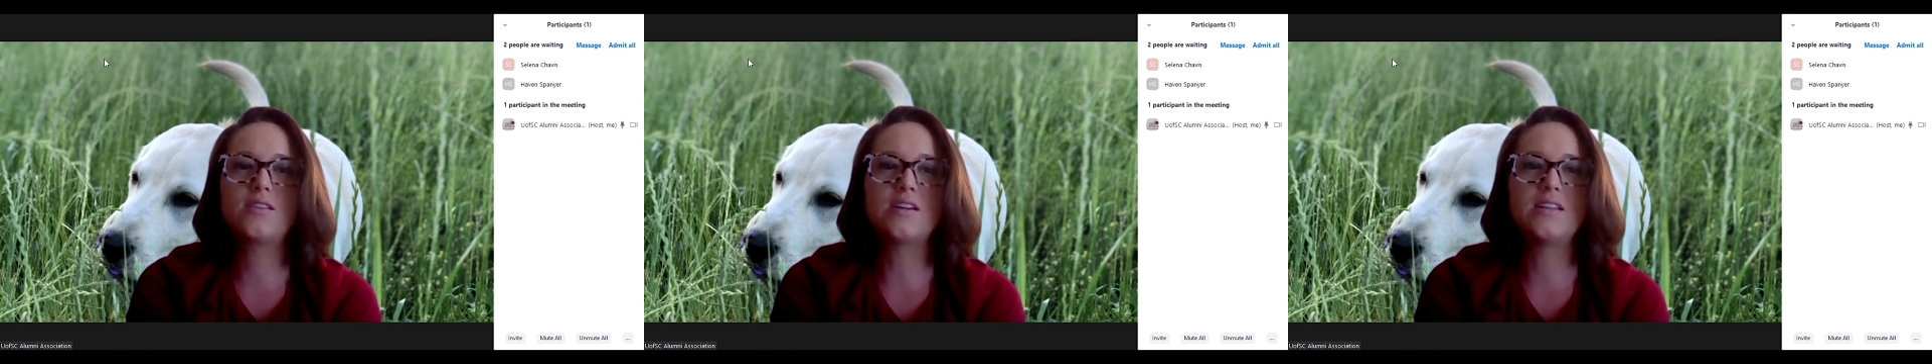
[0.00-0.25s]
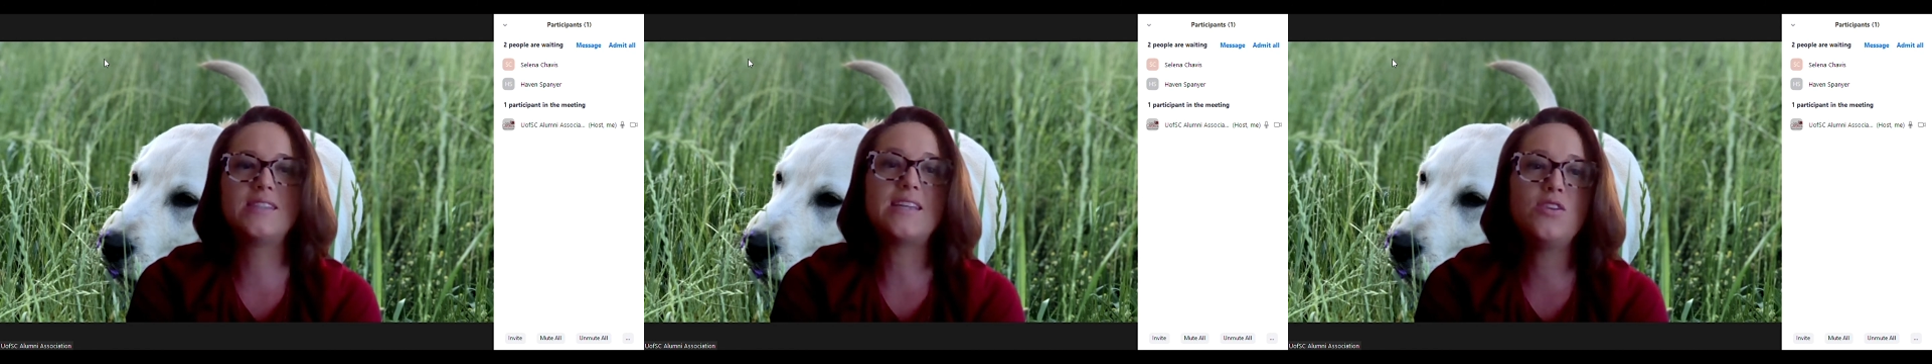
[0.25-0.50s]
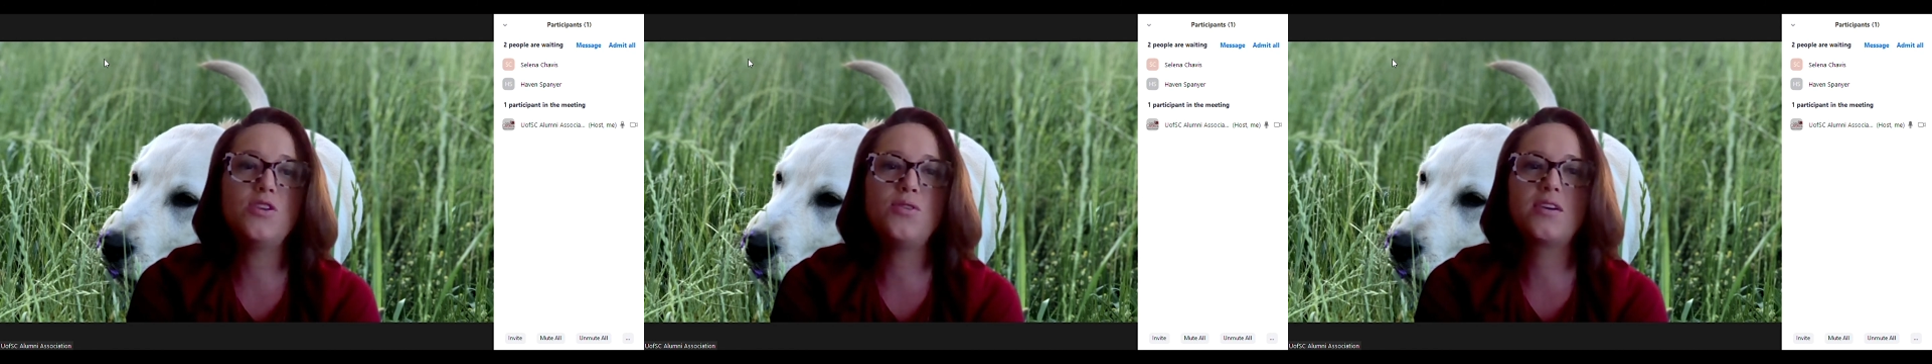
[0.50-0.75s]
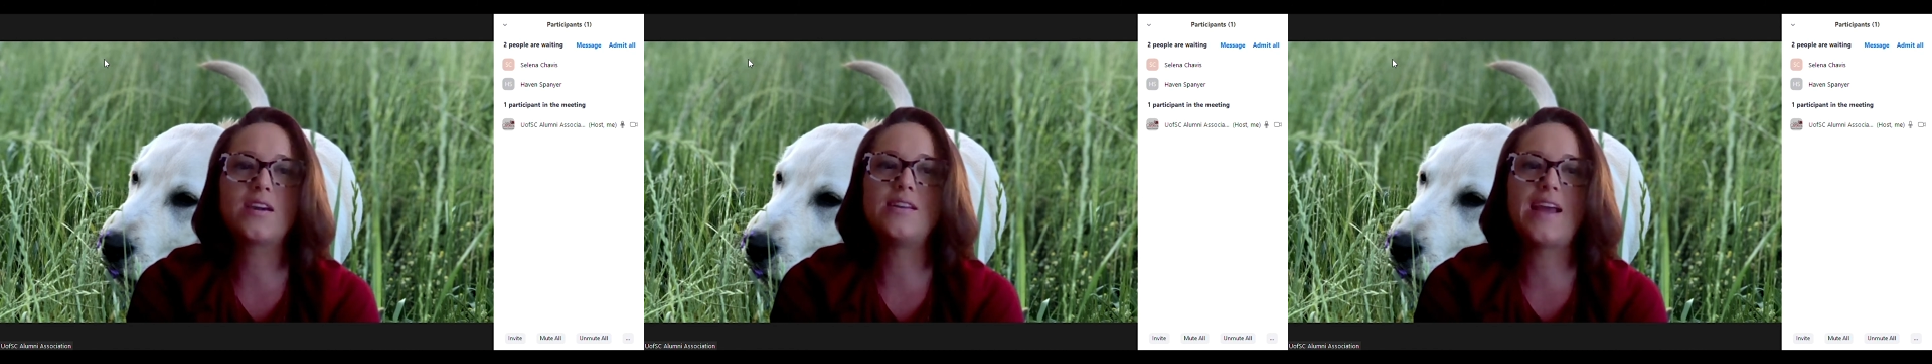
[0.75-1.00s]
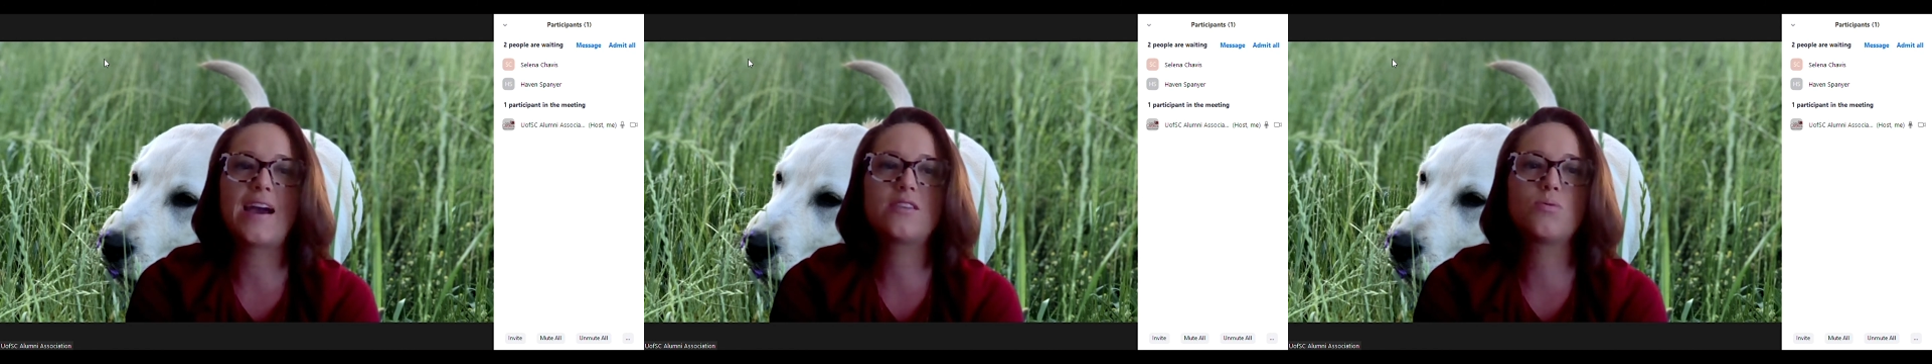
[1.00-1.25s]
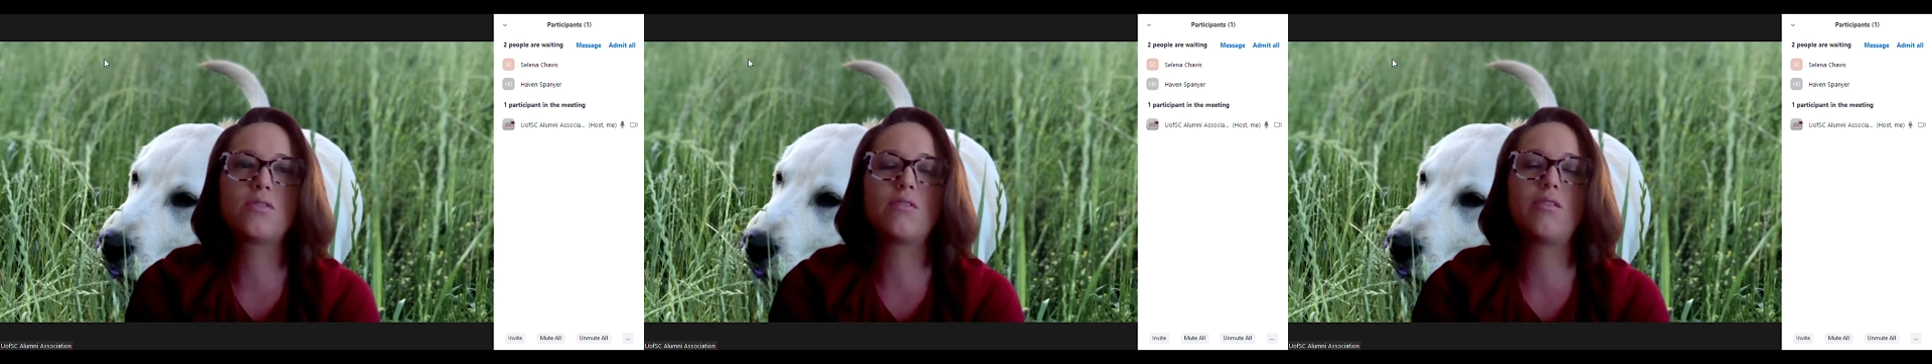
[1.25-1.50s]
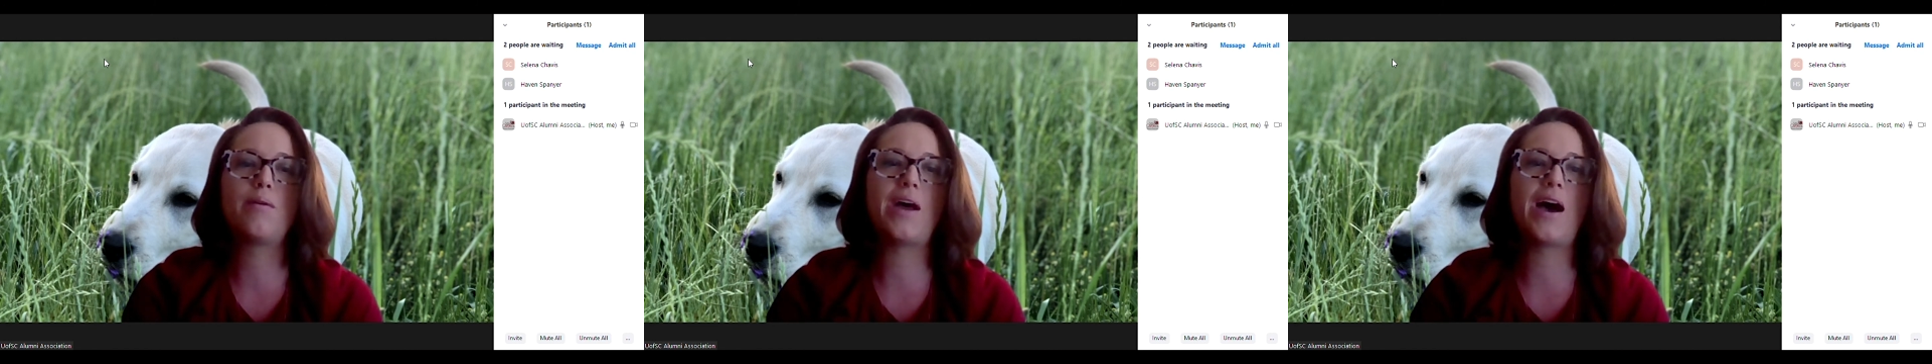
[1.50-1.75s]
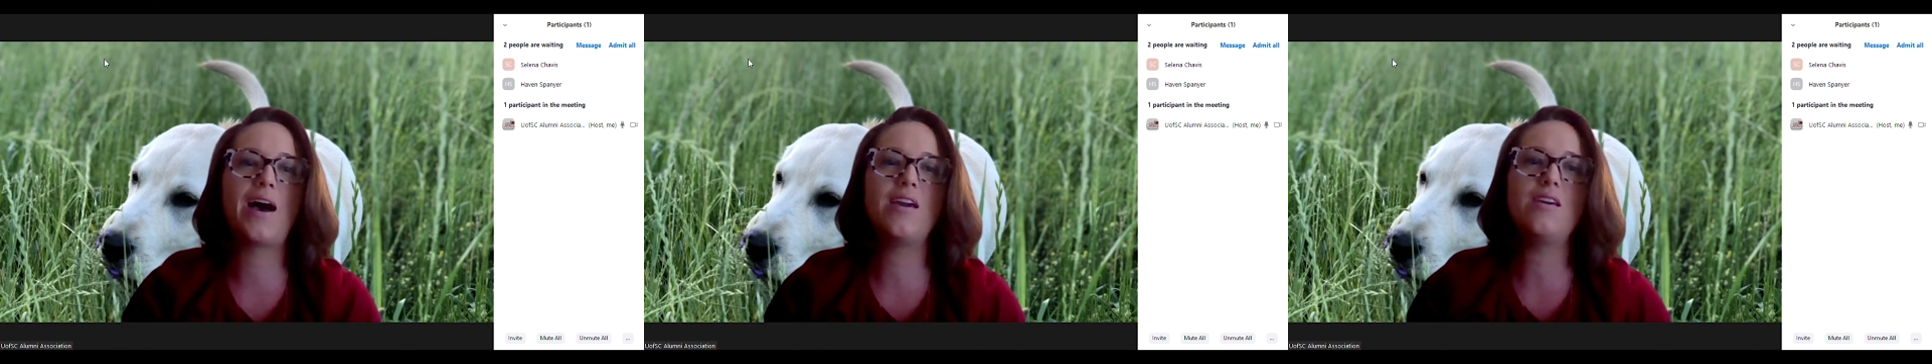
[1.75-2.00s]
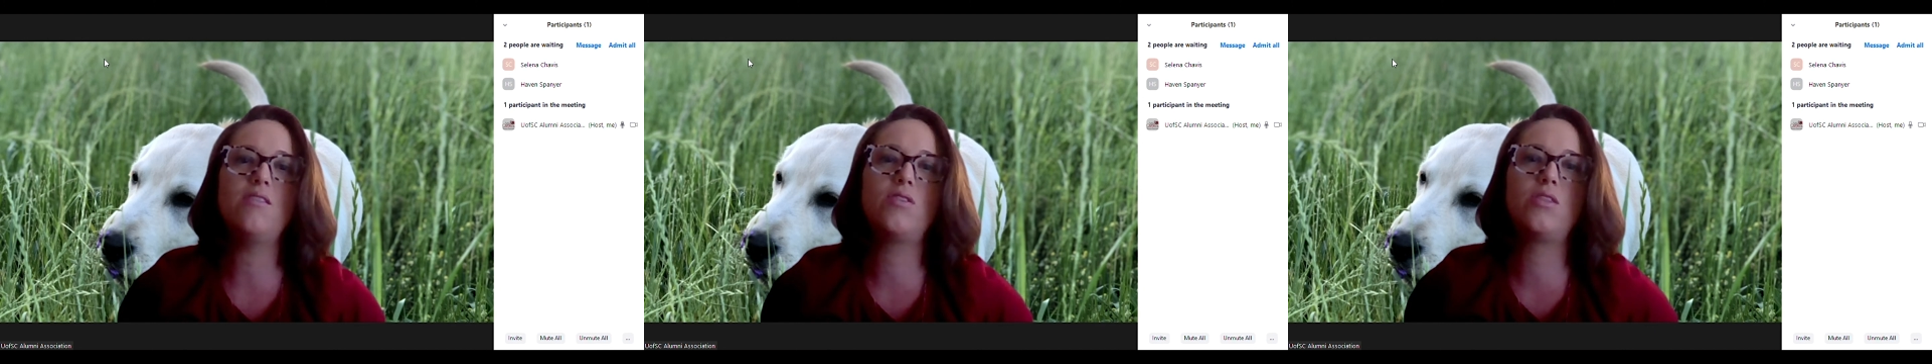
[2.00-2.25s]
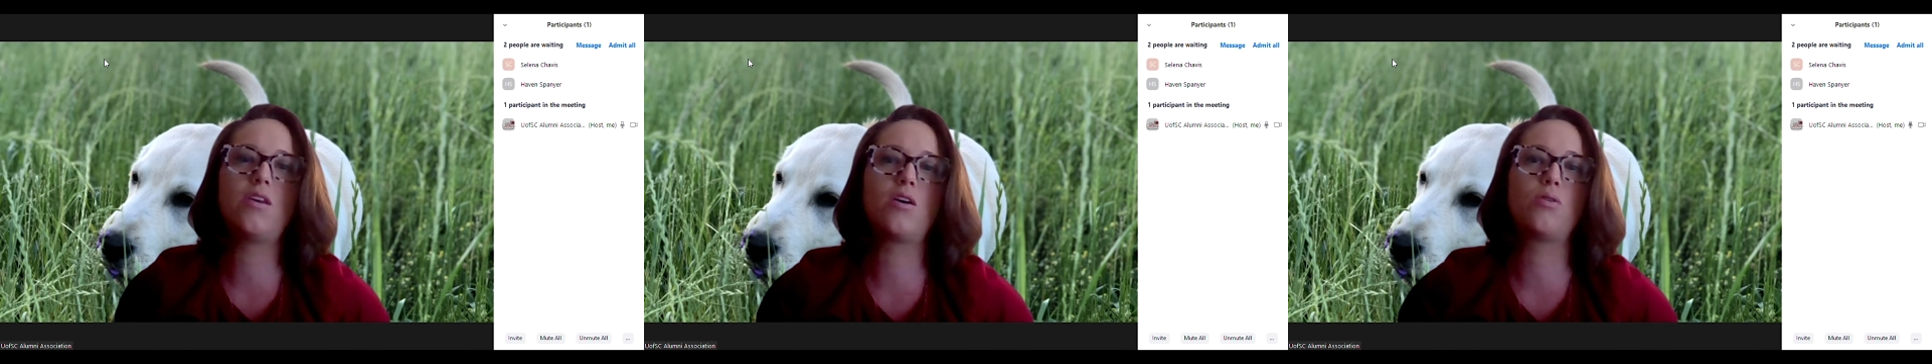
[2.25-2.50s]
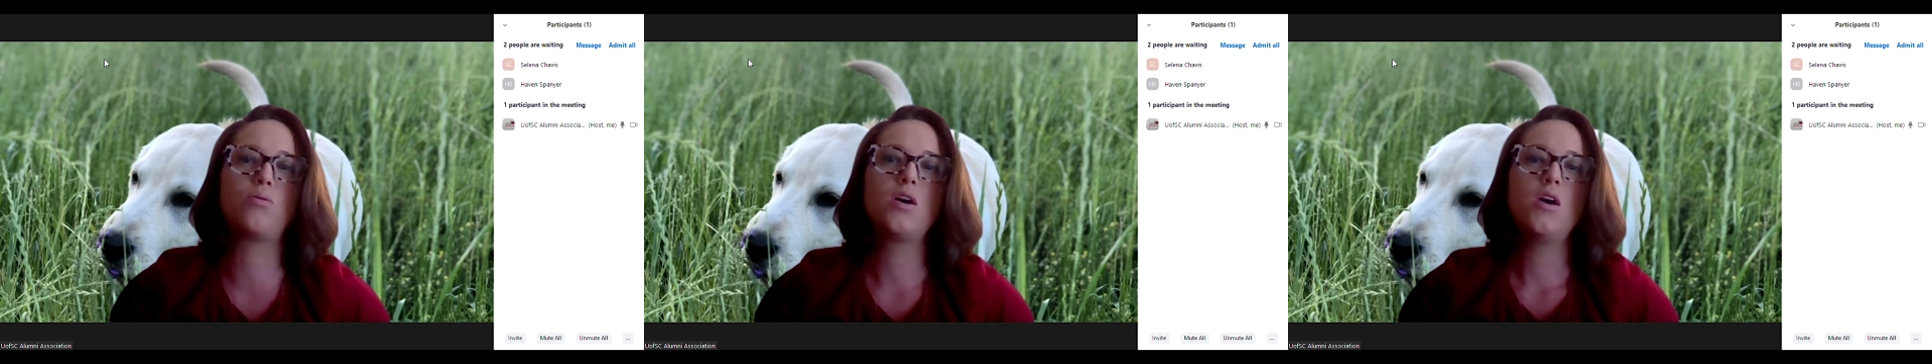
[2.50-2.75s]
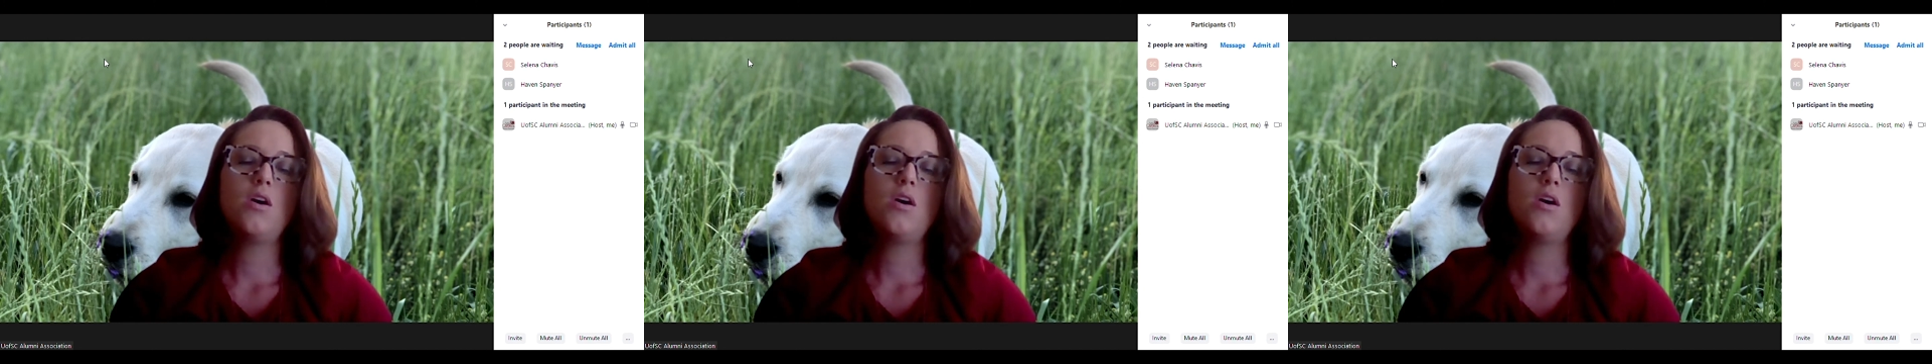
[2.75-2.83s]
continue to connect with alumni, even though,